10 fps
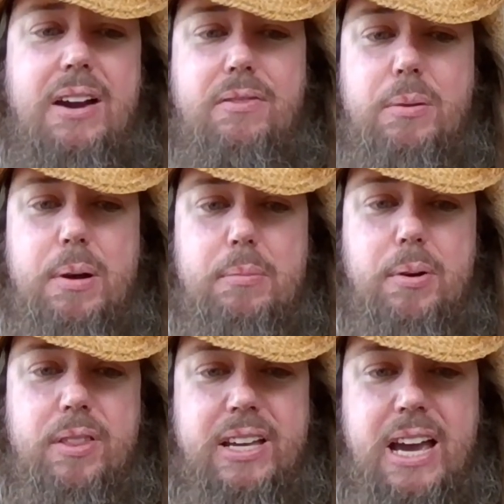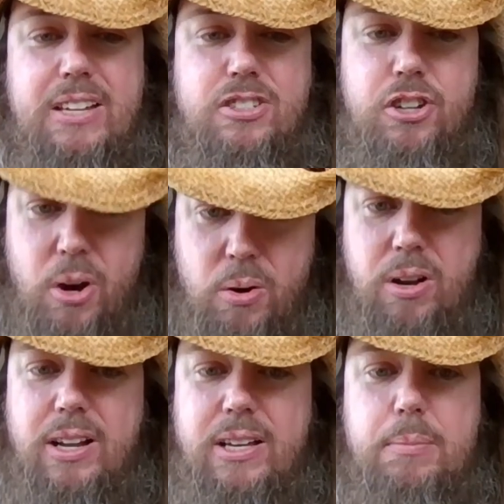Every member of the cast
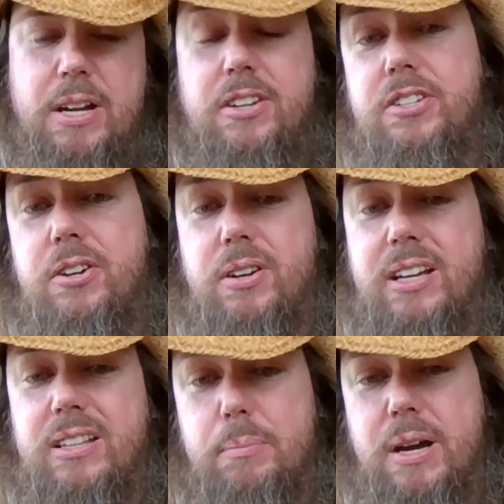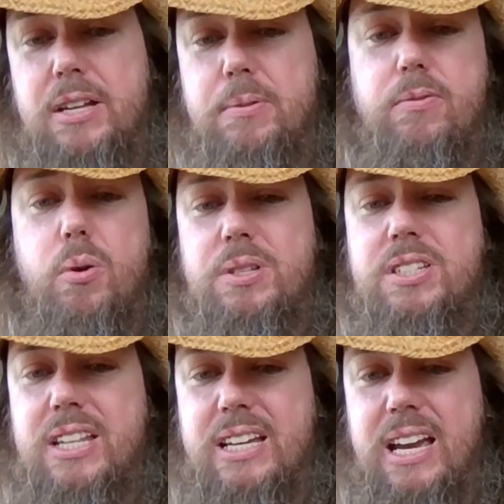totally committed to turning in the best
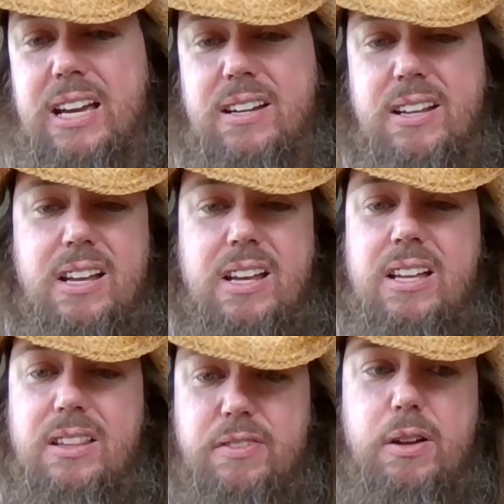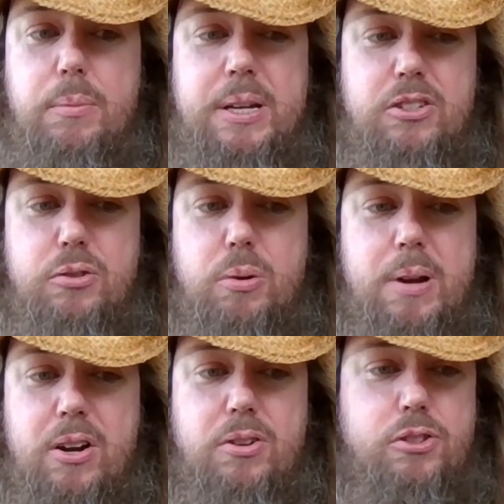performance they can. The filming is
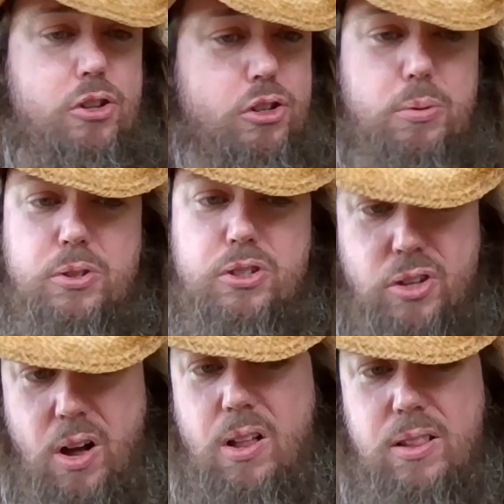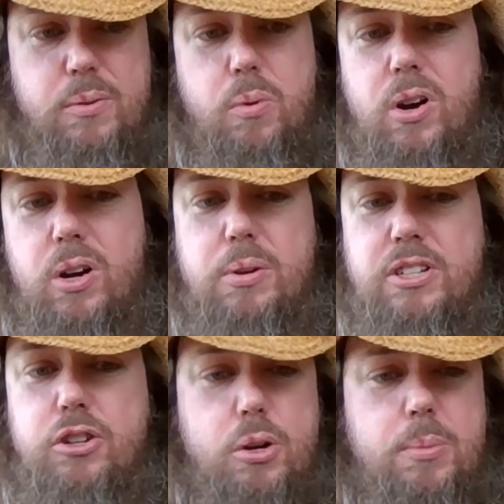Romero's usual solid work
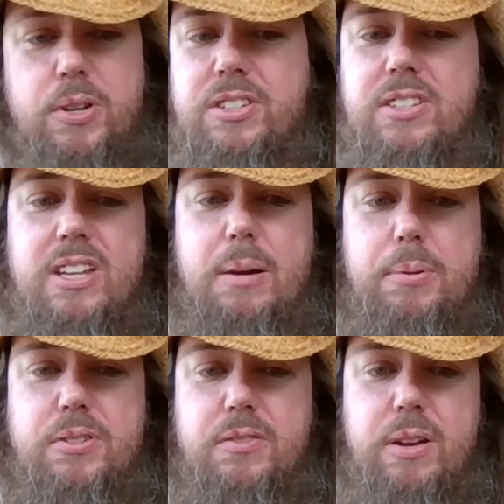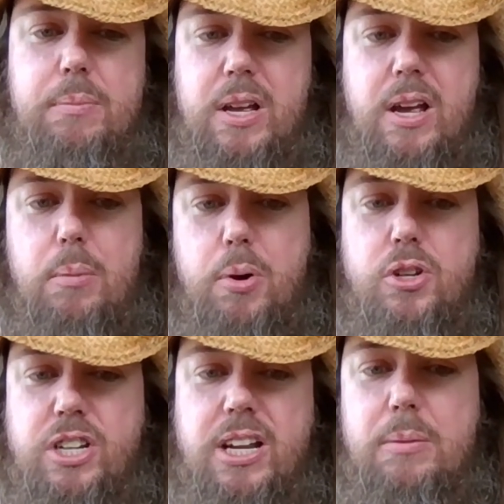with numerous examples of him
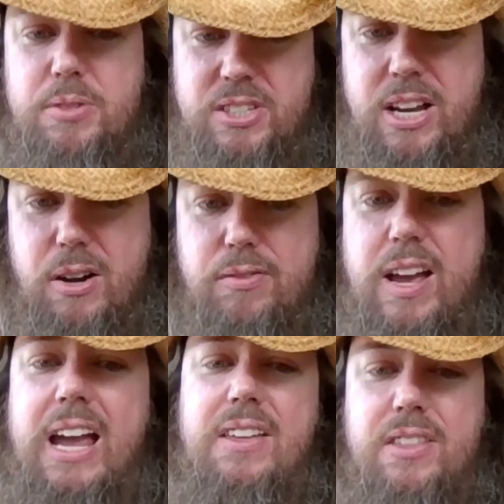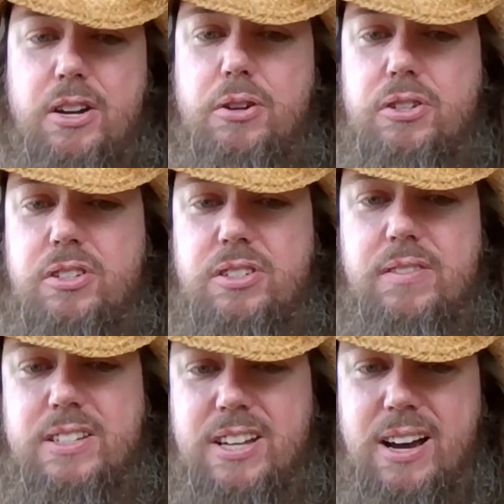pushing himself and the
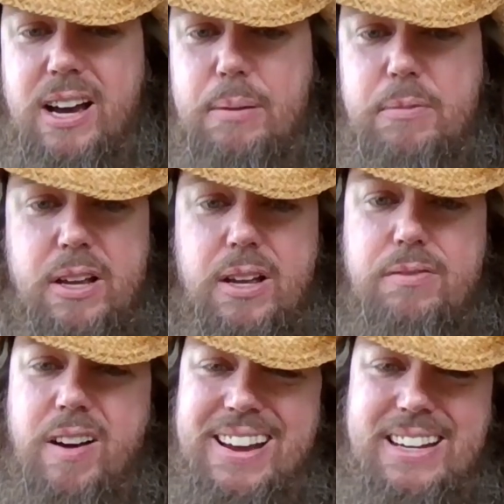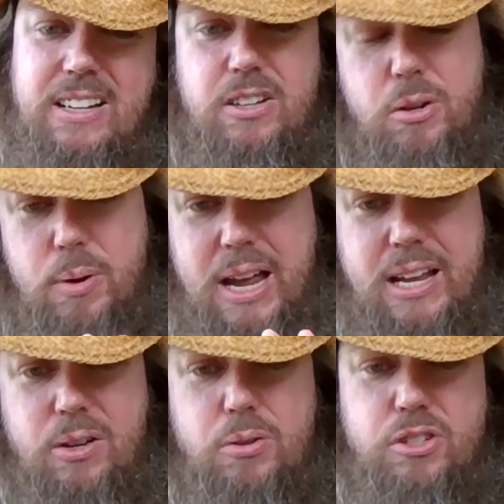notions of the time, finding new
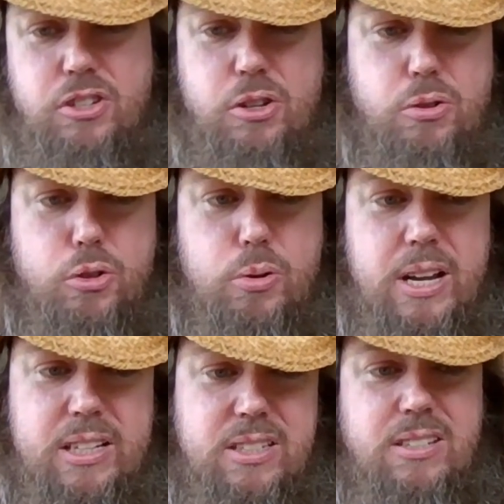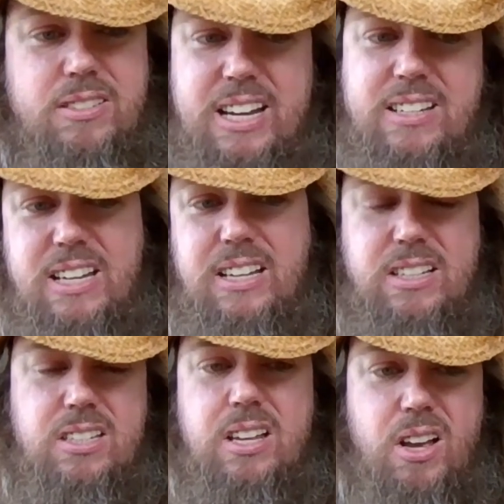angles and new tricks and
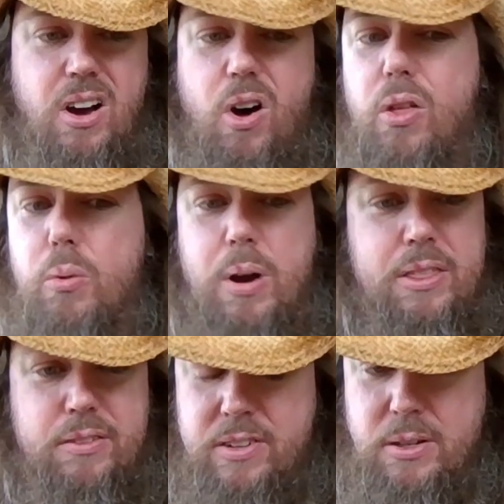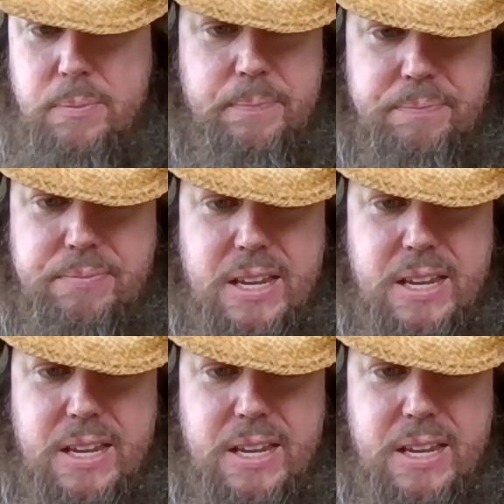techniques all throughout the film.